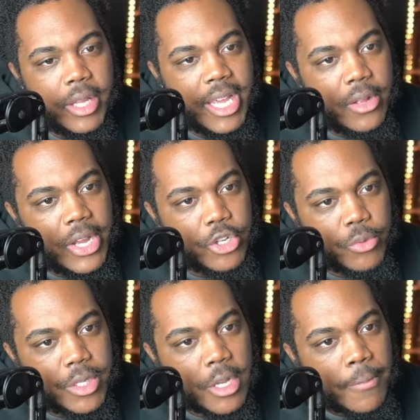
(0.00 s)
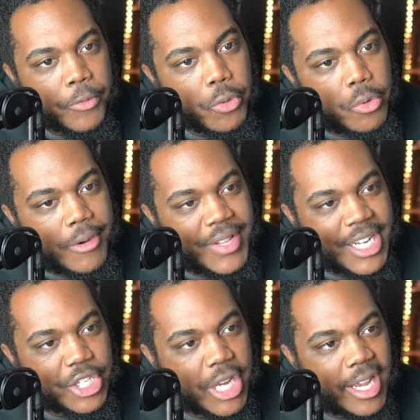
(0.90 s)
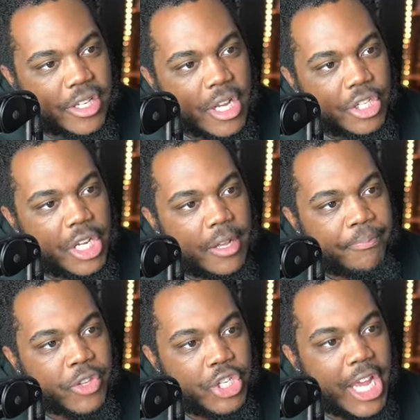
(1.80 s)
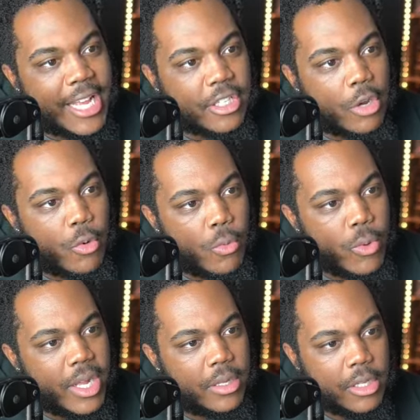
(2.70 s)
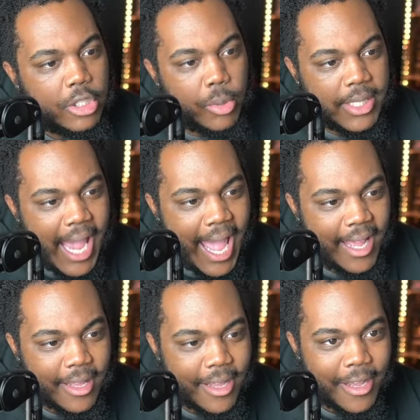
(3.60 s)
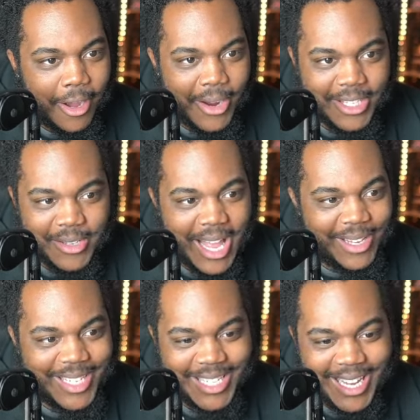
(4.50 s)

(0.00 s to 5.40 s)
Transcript: heal injuries through equivalent exchange. She she has no will to attack. All right. So now she's